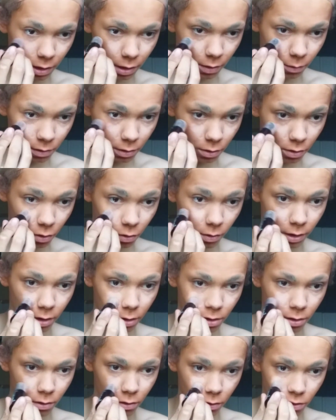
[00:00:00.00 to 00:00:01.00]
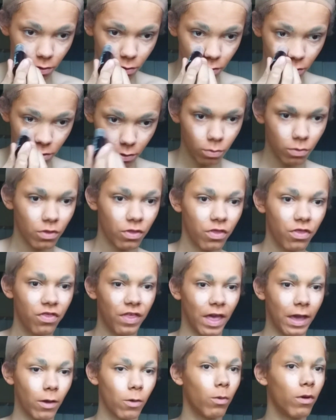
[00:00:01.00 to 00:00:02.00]
don't want to go like too
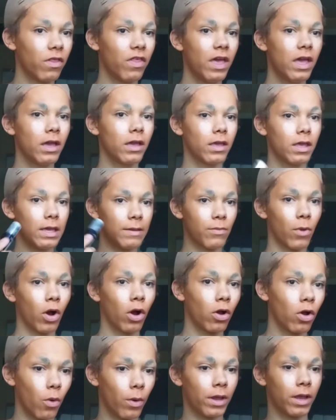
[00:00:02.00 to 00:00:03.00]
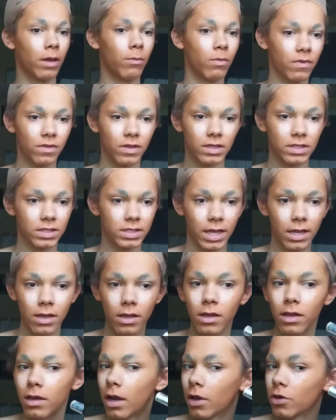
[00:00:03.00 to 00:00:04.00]
thick with it and keep on going in with the stick.
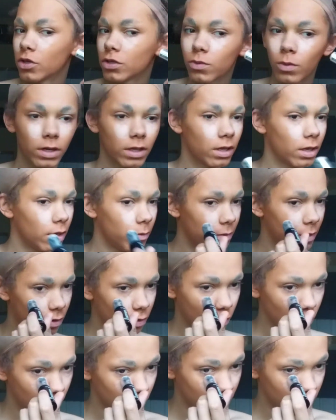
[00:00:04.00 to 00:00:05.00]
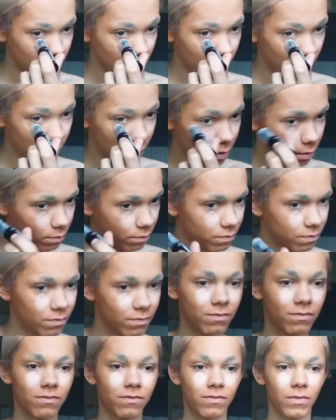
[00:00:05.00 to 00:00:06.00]
I just want to keep it sort of like
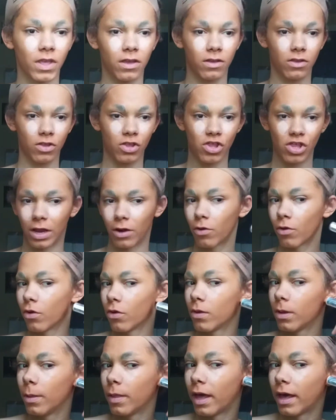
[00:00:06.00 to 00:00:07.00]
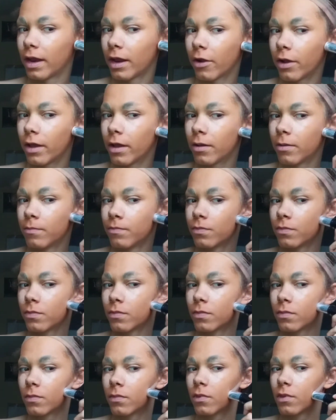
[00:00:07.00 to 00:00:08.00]
general in that area.
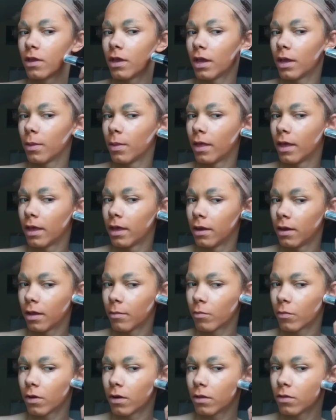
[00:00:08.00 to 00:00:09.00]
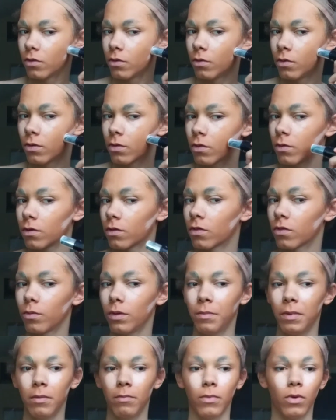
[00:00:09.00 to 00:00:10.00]
And then I'm going to do a sort of
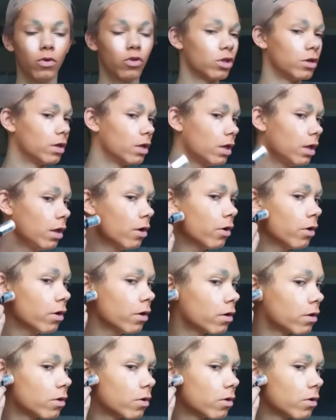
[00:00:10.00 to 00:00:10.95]
sweeping motion here